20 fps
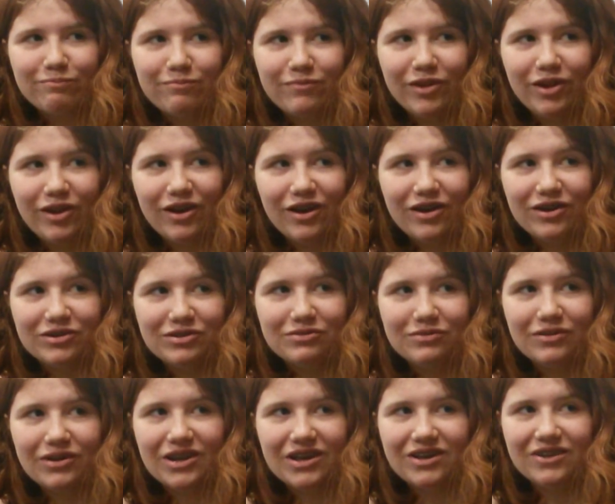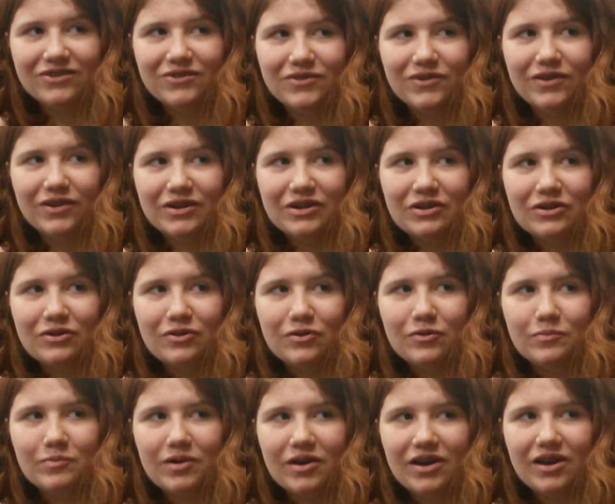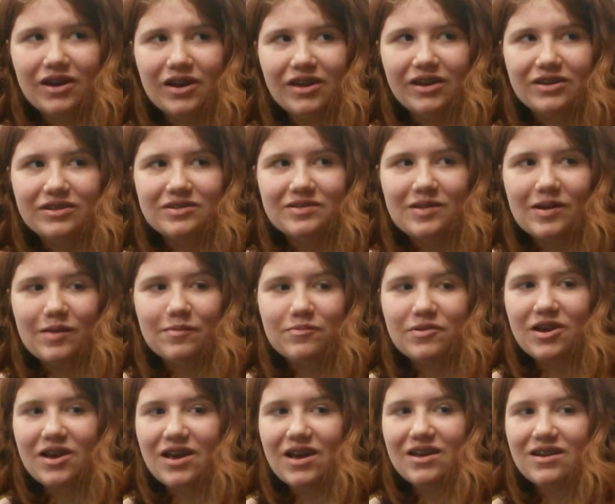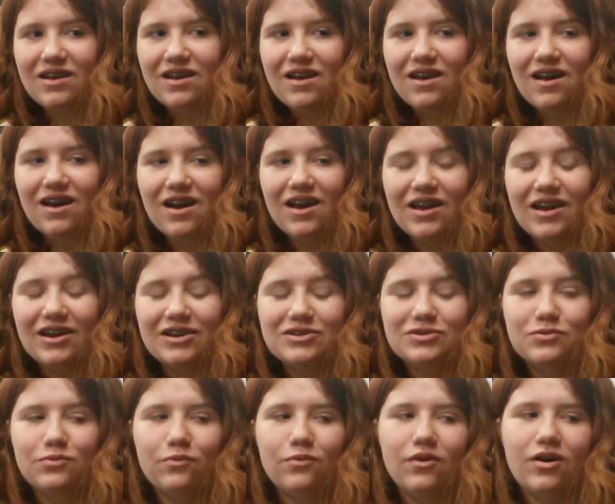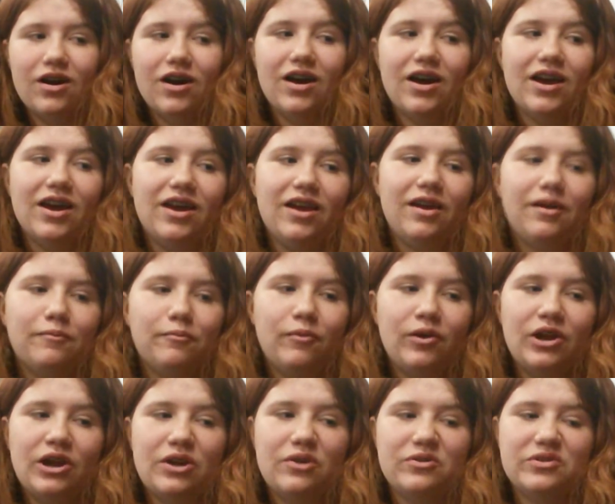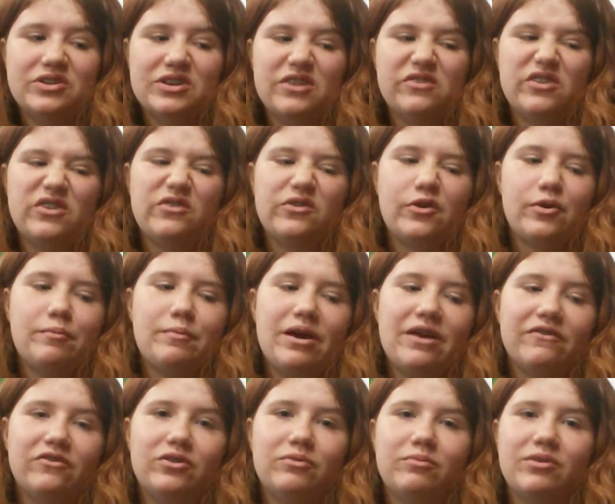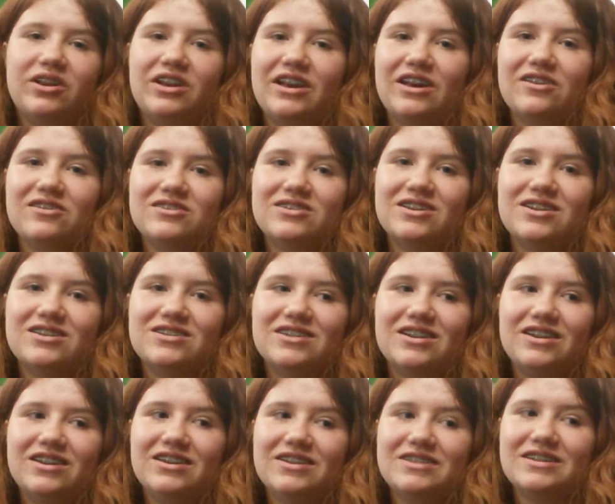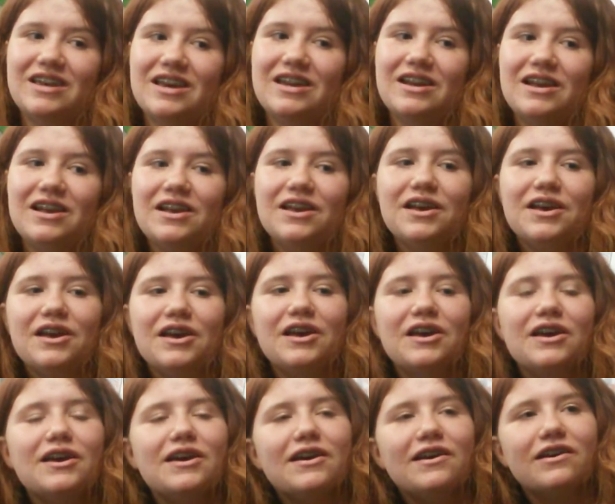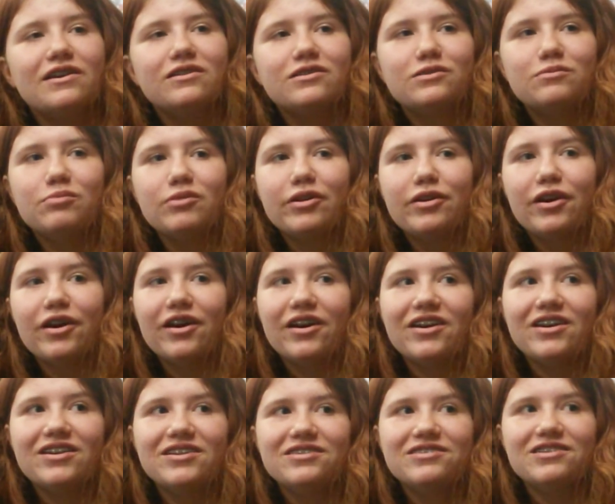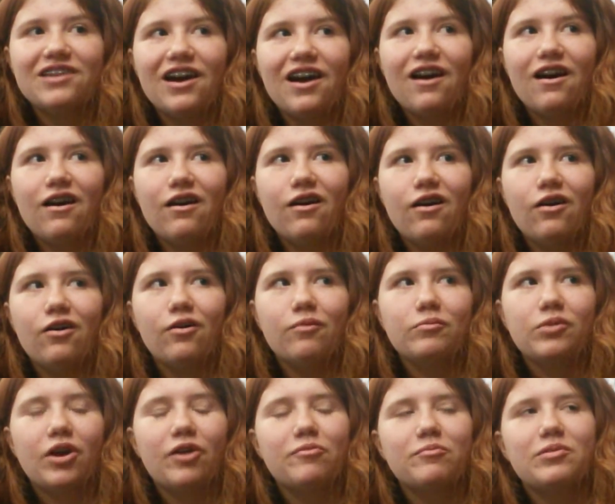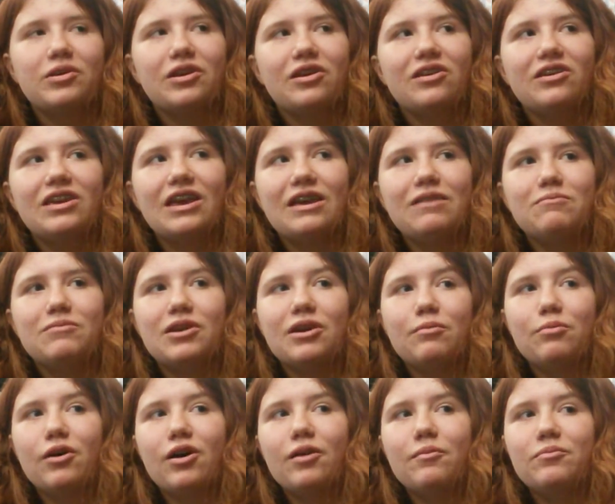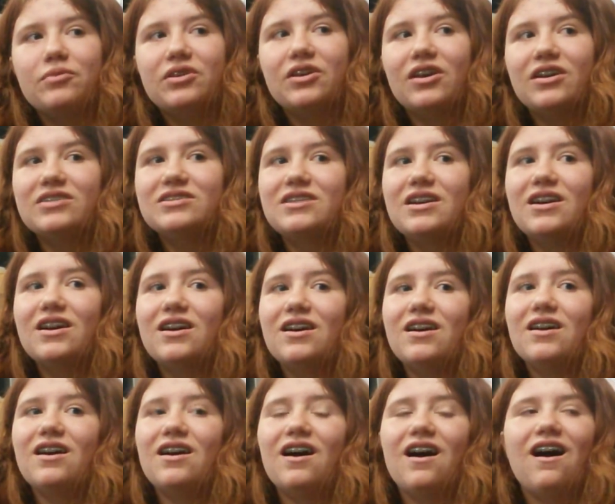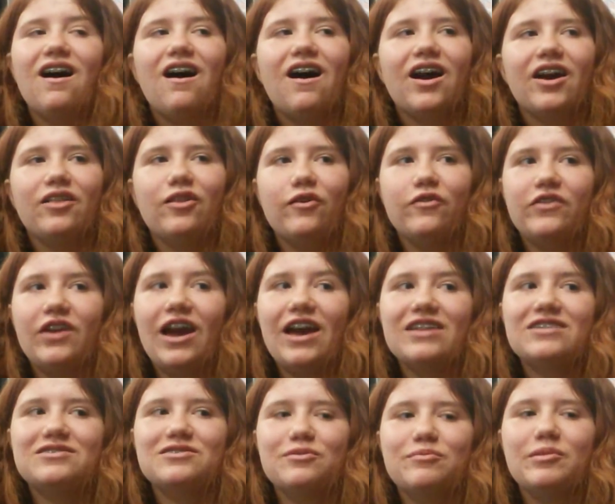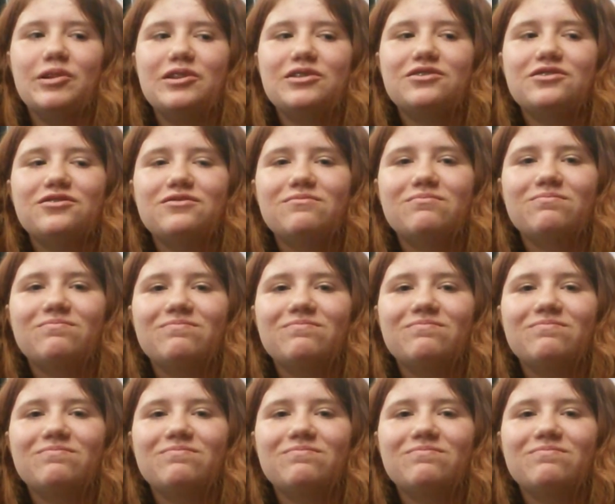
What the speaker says: Because when I was little, my stepdad, I asked why my hand was different from everybody else's, and he said it was because God gave me a paw because I love cats so much.